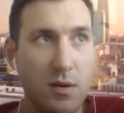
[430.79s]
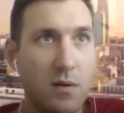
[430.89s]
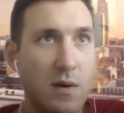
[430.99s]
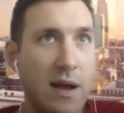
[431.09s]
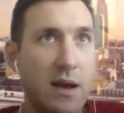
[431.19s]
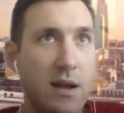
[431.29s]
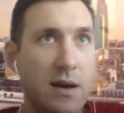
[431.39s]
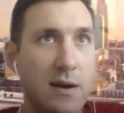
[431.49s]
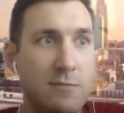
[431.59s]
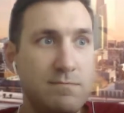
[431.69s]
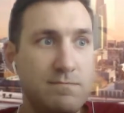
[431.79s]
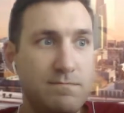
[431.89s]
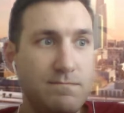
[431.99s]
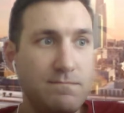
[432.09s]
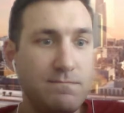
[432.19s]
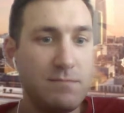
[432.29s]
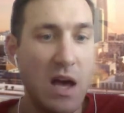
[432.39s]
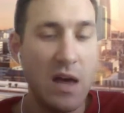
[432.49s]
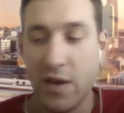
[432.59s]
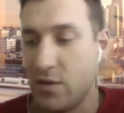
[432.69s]
I got
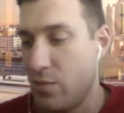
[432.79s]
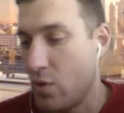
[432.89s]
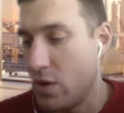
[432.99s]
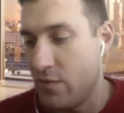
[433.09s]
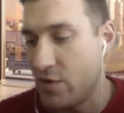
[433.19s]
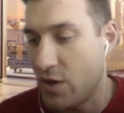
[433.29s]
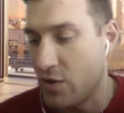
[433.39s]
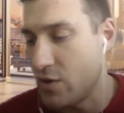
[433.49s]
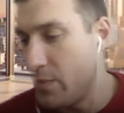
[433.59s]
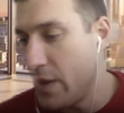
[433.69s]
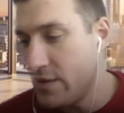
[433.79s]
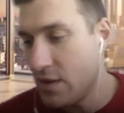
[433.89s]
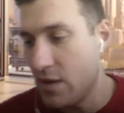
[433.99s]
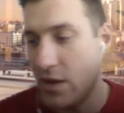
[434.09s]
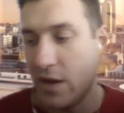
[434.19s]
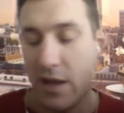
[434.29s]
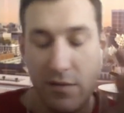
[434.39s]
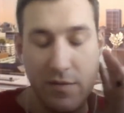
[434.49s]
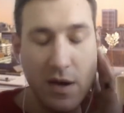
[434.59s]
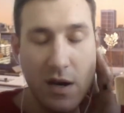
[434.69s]
I think it's important for sure. So basically you got to hit
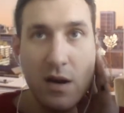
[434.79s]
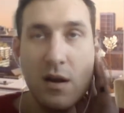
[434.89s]
it far.